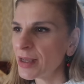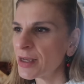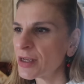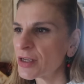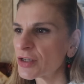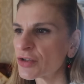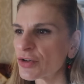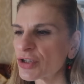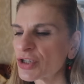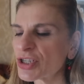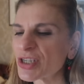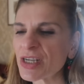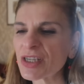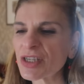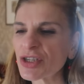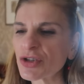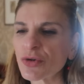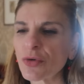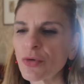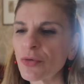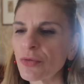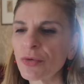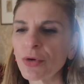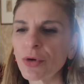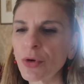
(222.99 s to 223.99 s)
So she says,
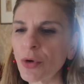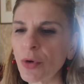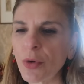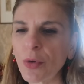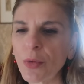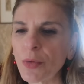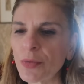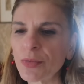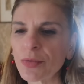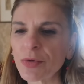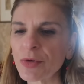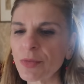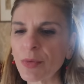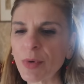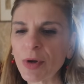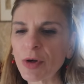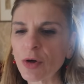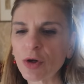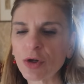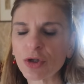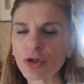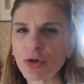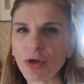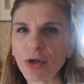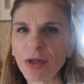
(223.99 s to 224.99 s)
so no, you were
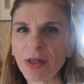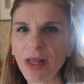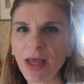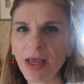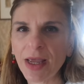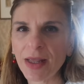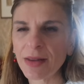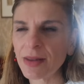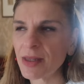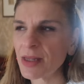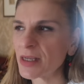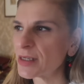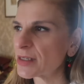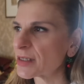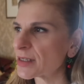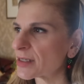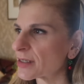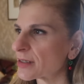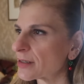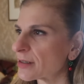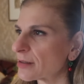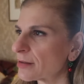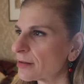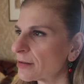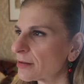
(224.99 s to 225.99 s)
not doing that in
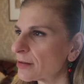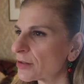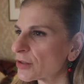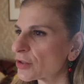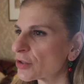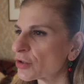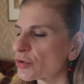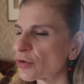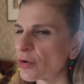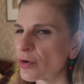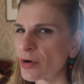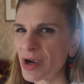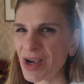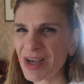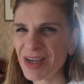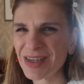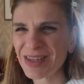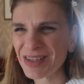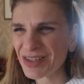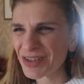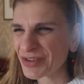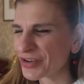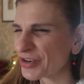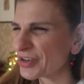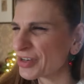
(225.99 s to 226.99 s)
this store. I
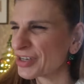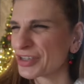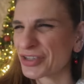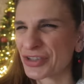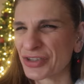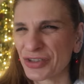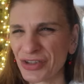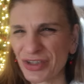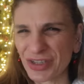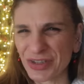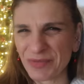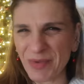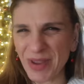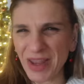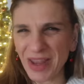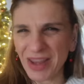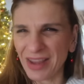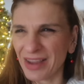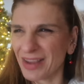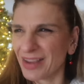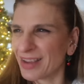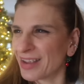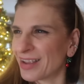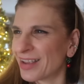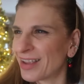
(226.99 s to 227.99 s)
said, sir, excuse me?
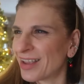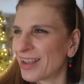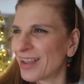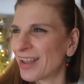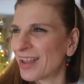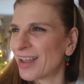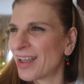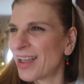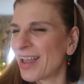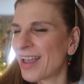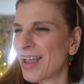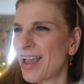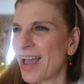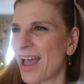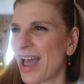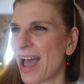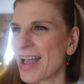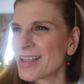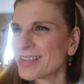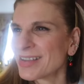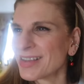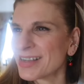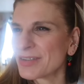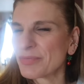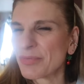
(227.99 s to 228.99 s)

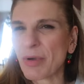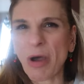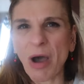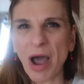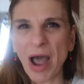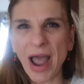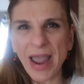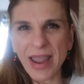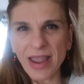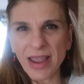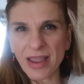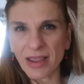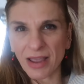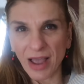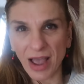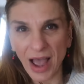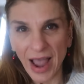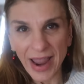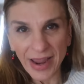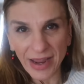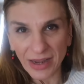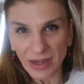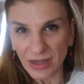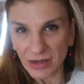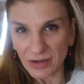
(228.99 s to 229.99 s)
I says, well,
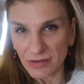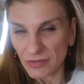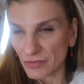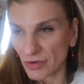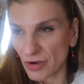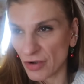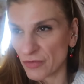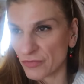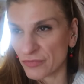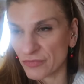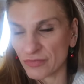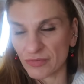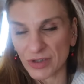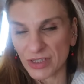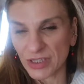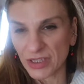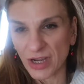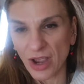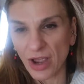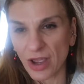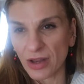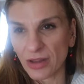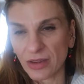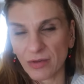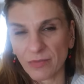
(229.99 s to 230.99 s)
I can
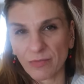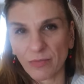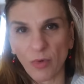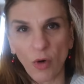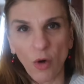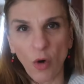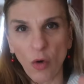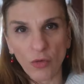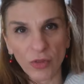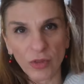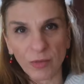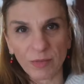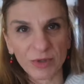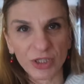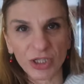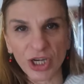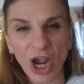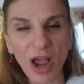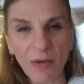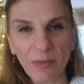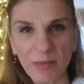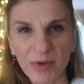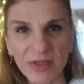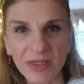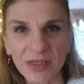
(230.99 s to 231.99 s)
return all the
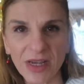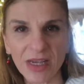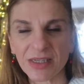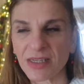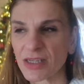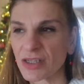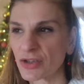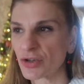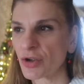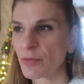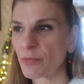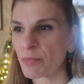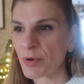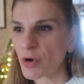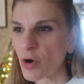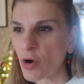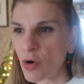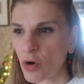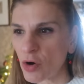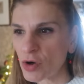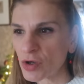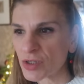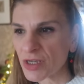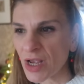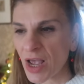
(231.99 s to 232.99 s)
pyjamas, I says to her,
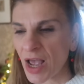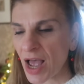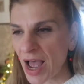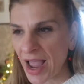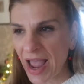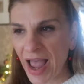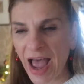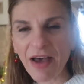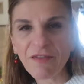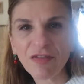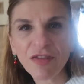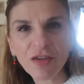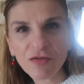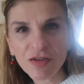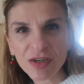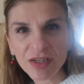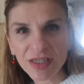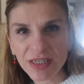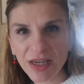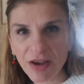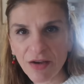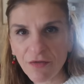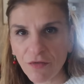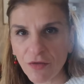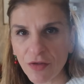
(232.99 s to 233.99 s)
because I have the
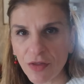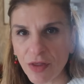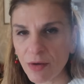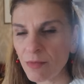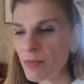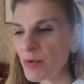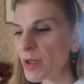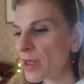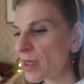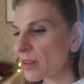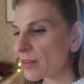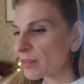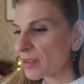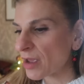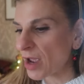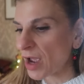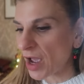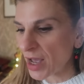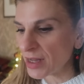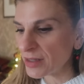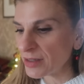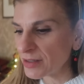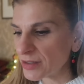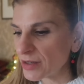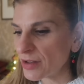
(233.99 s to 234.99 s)
receipt for them, they're
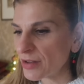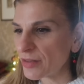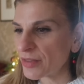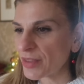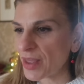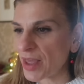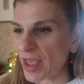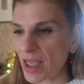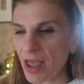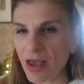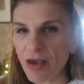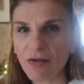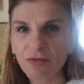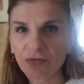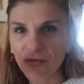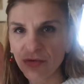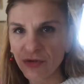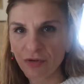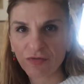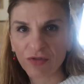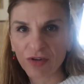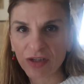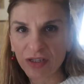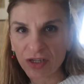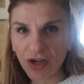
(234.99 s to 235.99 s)
under
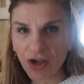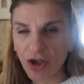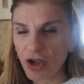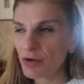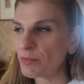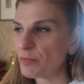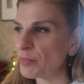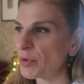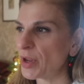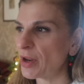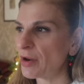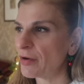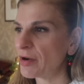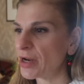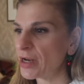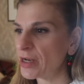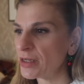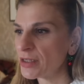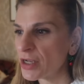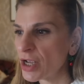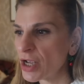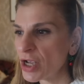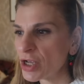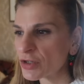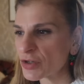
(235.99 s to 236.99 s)
the return
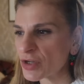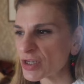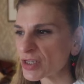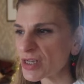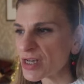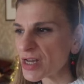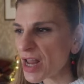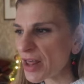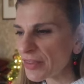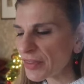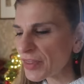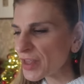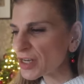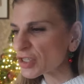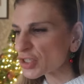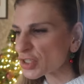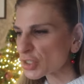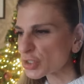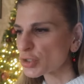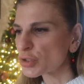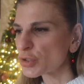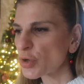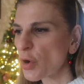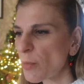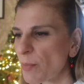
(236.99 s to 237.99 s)
period, so there's nothing
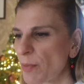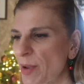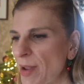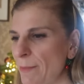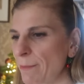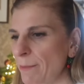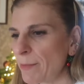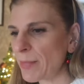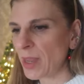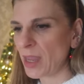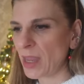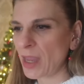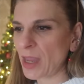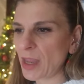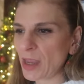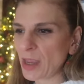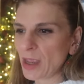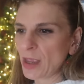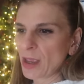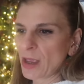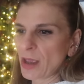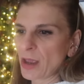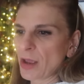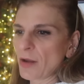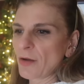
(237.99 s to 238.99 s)
stopping me
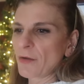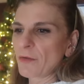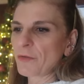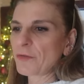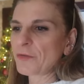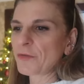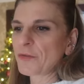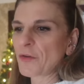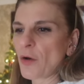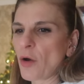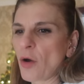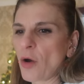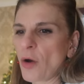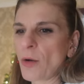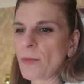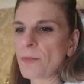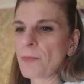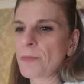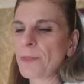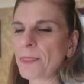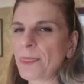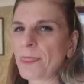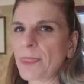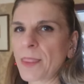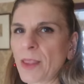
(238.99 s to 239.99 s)

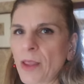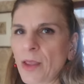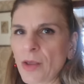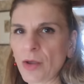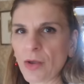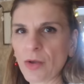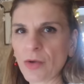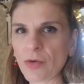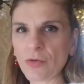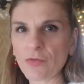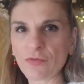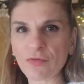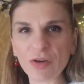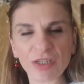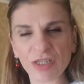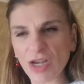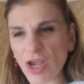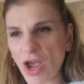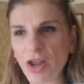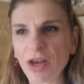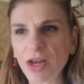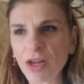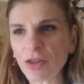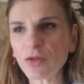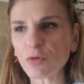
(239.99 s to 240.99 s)
from
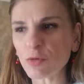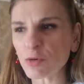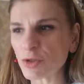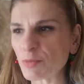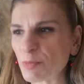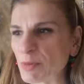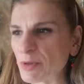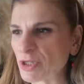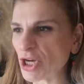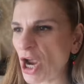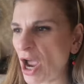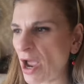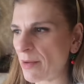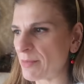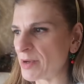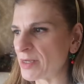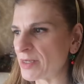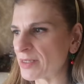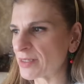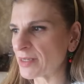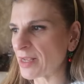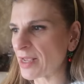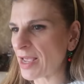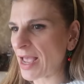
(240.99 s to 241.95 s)
returning those pyjamas